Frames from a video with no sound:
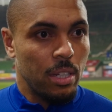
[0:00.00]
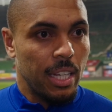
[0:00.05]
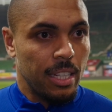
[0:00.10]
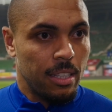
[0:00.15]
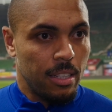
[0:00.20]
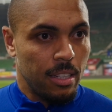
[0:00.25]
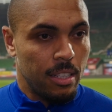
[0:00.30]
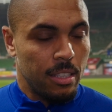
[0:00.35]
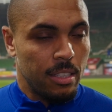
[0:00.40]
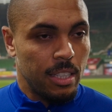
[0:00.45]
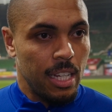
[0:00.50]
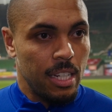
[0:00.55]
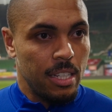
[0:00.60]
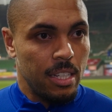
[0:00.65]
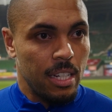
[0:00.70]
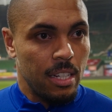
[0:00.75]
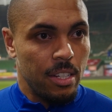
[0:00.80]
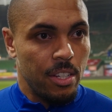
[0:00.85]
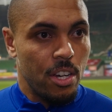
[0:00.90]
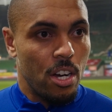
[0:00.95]
get to the stage
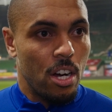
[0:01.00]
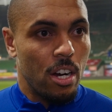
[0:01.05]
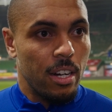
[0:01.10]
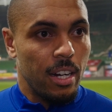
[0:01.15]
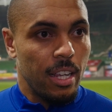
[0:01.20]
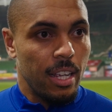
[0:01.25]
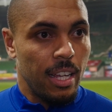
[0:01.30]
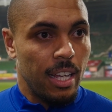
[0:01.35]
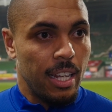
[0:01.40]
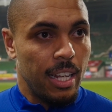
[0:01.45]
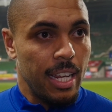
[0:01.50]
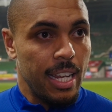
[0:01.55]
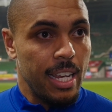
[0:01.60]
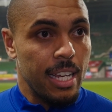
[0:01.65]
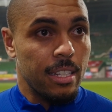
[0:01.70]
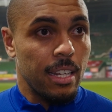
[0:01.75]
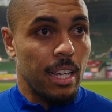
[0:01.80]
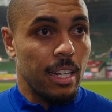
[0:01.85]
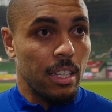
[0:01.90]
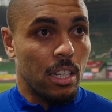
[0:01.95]
yard that he
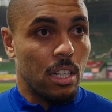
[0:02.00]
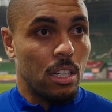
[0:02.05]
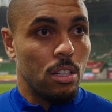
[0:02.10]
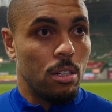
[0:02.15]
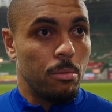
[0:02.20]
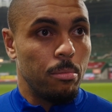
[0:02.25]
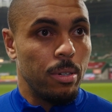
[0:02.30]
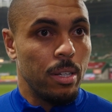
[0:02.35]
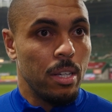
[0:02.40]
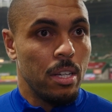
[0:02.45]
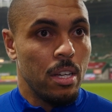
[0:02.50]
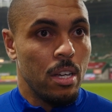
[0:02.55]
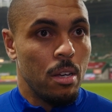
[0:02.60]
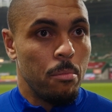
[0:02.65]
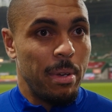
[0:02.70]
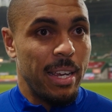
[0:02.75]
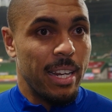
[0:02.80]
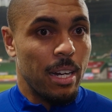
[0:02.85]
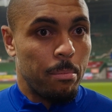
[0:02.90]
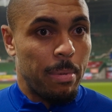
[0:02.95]
is at the club,
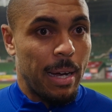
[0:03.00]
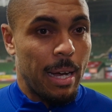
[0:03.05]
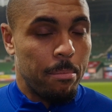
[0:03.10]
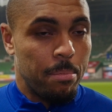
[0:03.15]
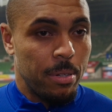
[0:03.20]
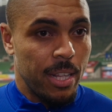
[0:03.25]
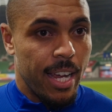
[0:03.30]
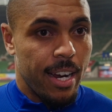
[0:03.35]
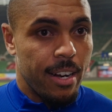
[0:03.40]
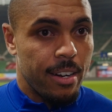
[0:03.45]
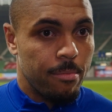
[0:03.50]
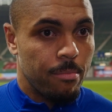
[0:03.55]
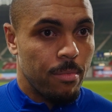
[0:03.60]
being a bad player.